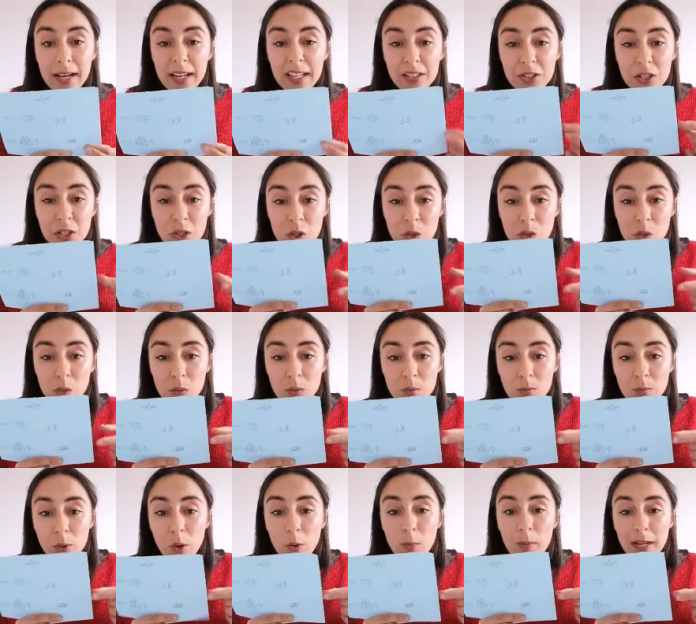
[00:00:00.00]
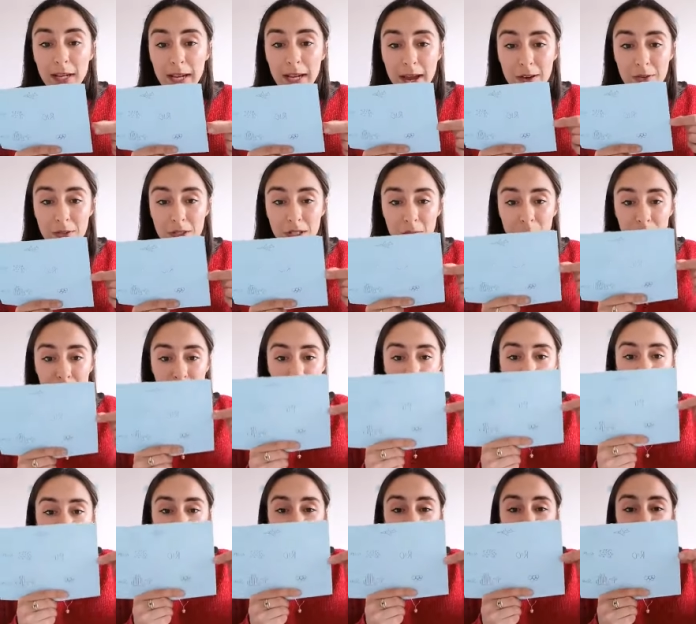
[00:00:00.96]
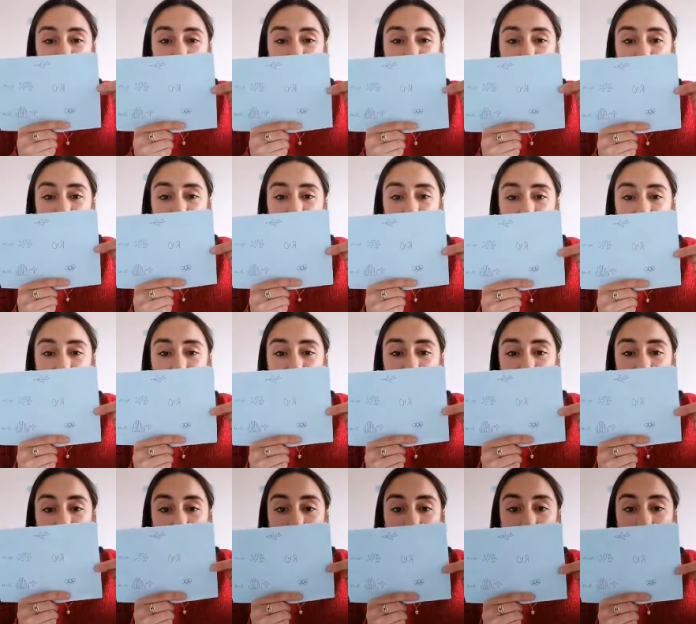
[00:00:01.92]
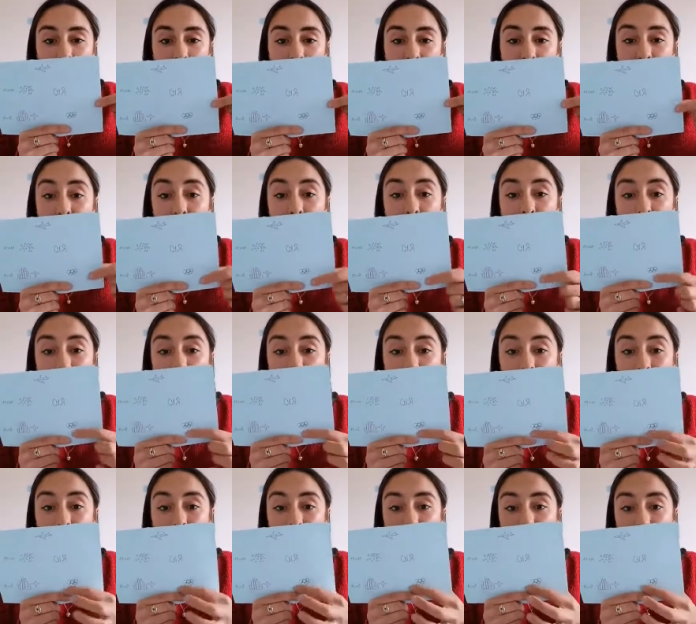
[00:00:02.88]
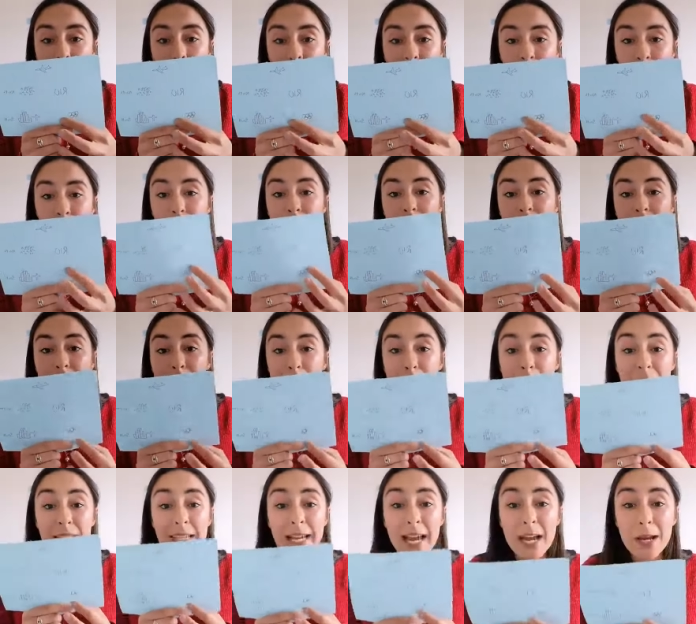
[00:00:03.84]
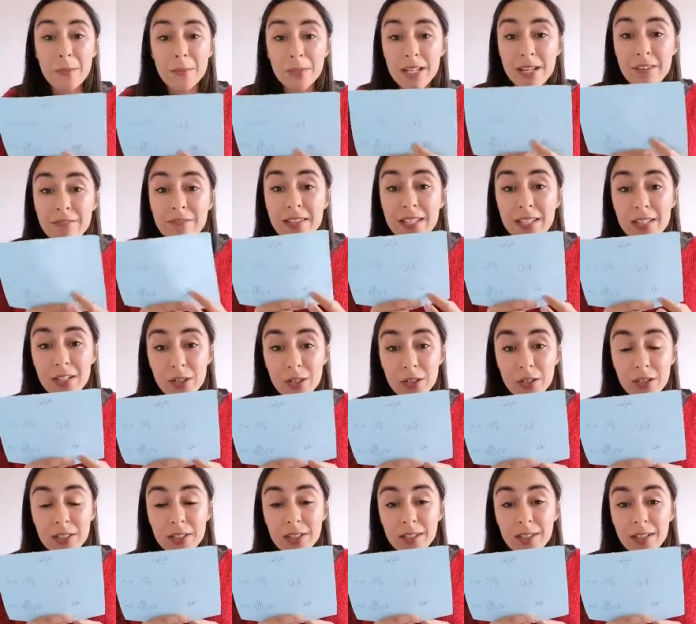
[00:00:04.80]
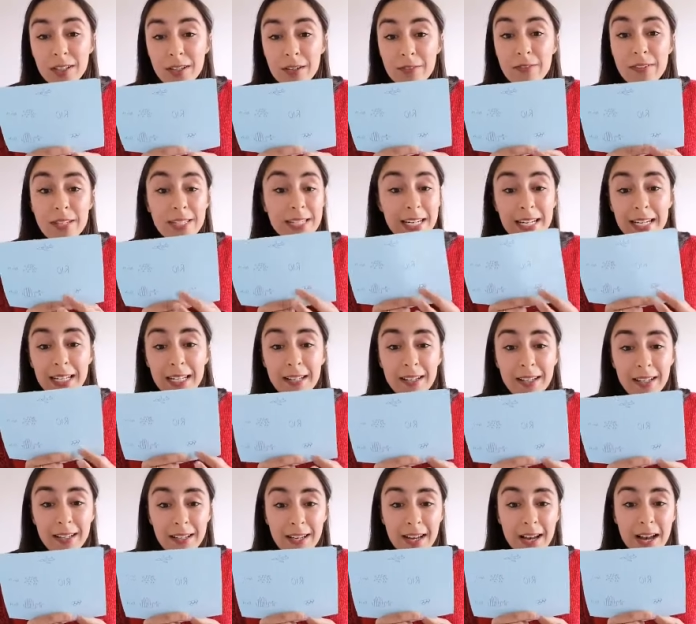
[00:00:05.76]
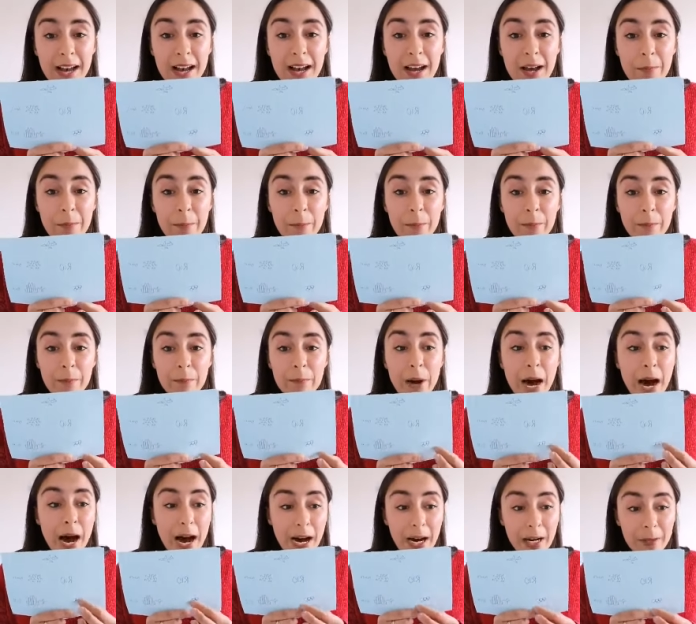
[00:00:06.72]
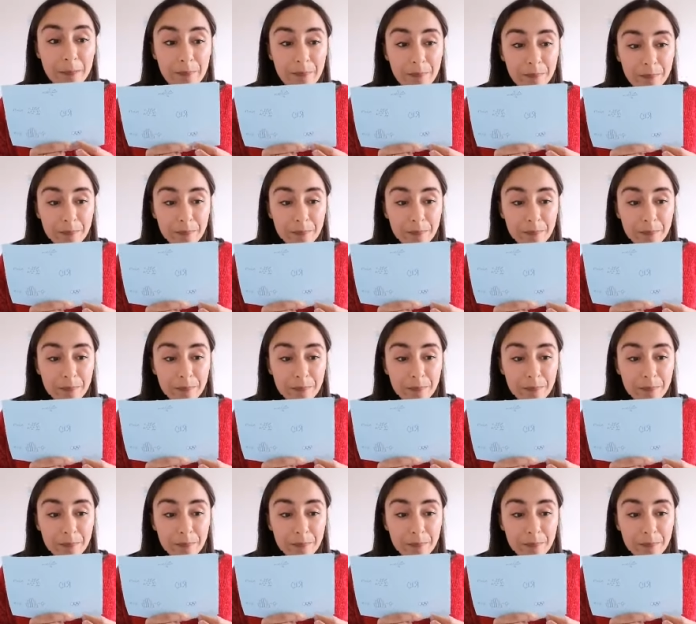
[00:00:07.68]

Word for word: into public housing, which was a bit further away, out of sight of the Olympic Games and visitors visiting um, Baja.